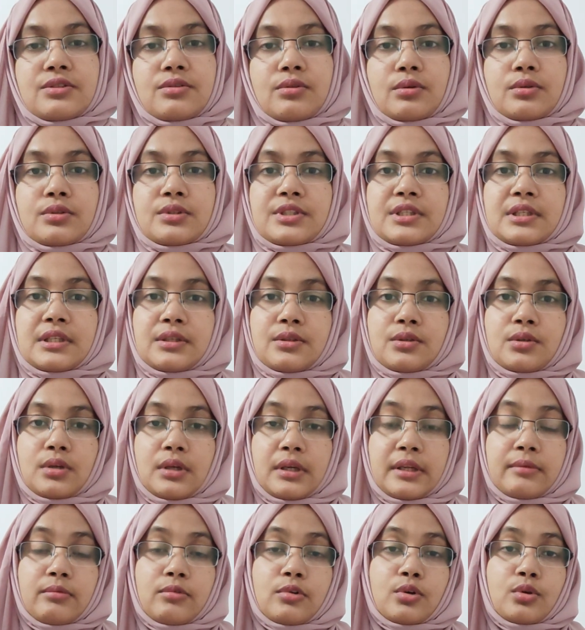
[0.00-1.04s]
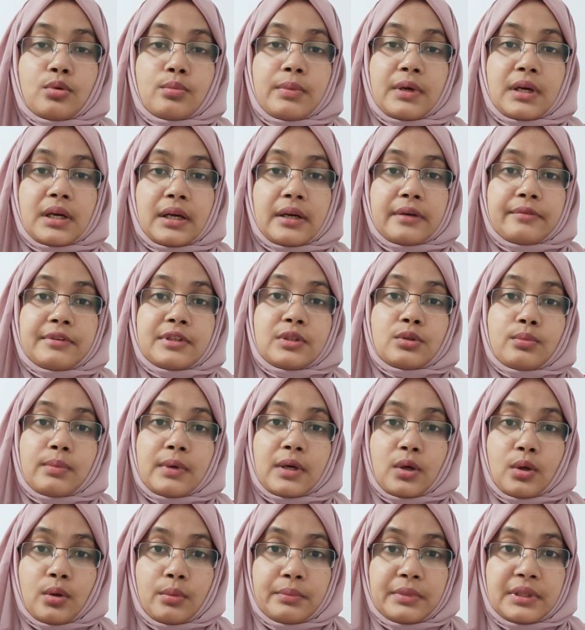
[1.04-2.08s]
is on levodopa
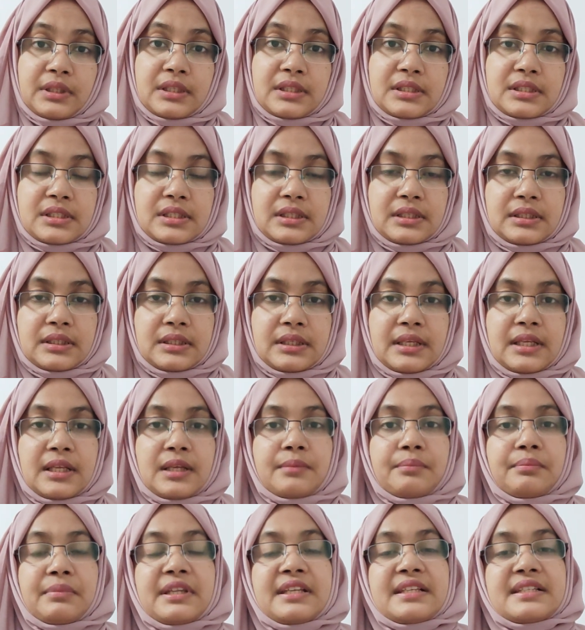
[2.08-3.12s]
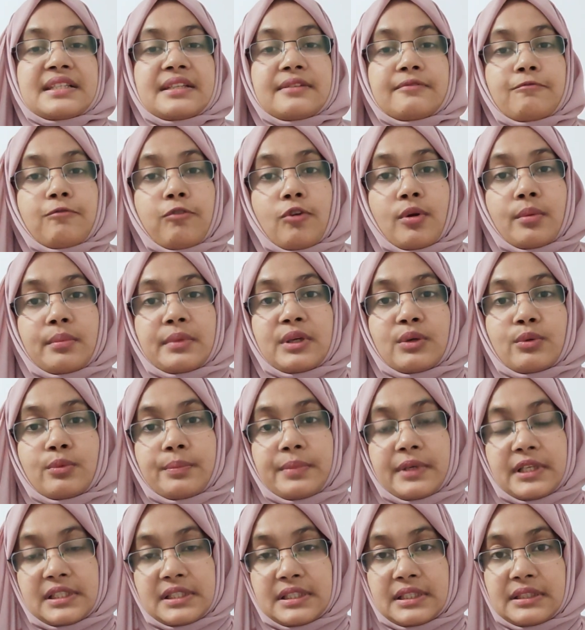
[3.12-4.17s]
carbidopa combination, please inform your
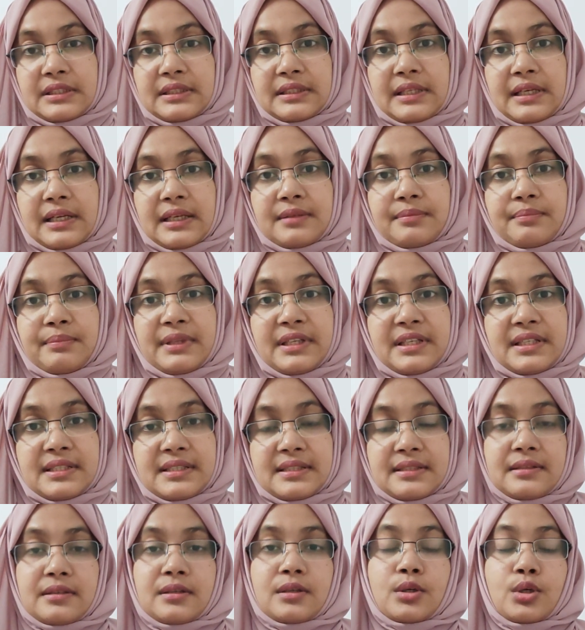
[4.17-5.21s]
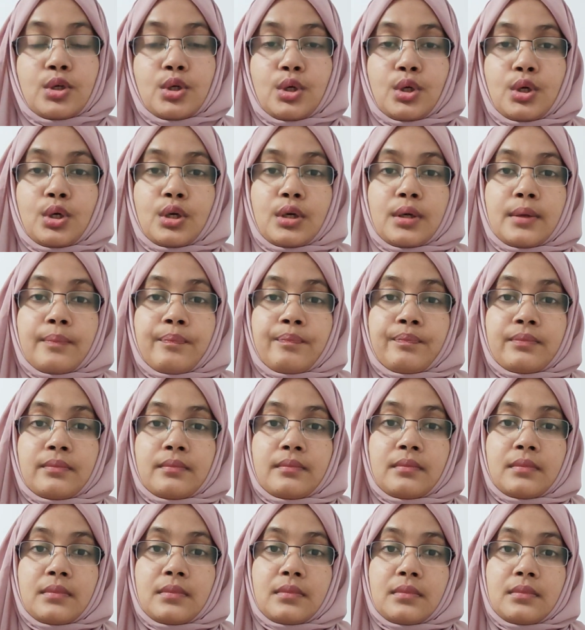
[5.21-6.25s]
patient that please sir,
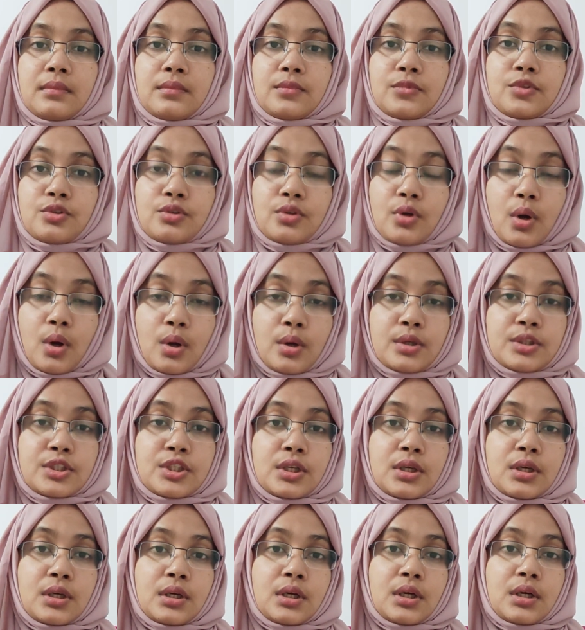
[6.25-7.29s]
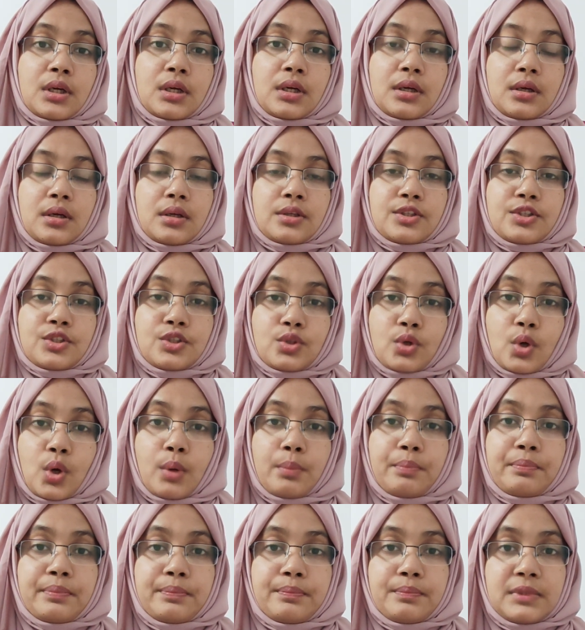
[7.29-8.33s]
do not
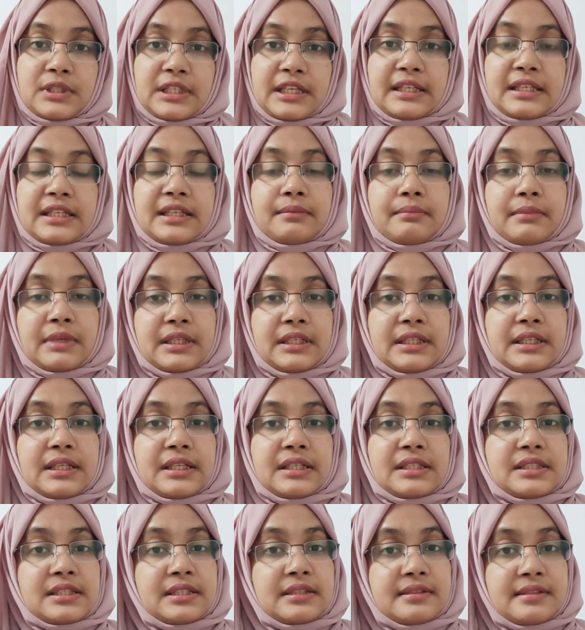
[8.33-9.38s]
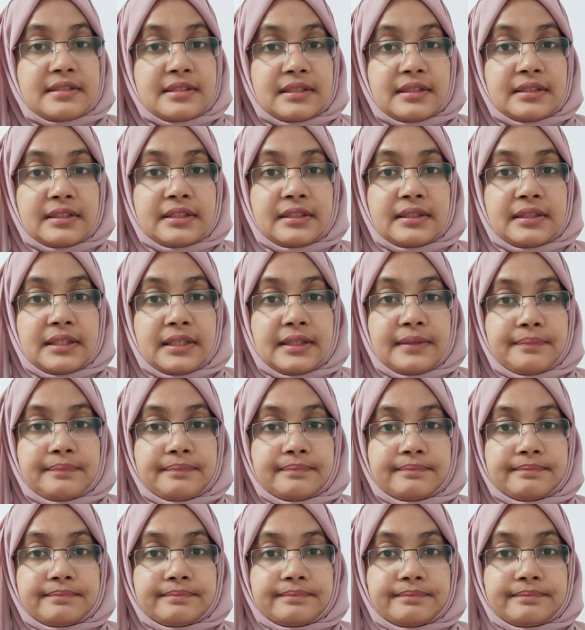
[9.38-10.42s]
stop taking medication suddenly.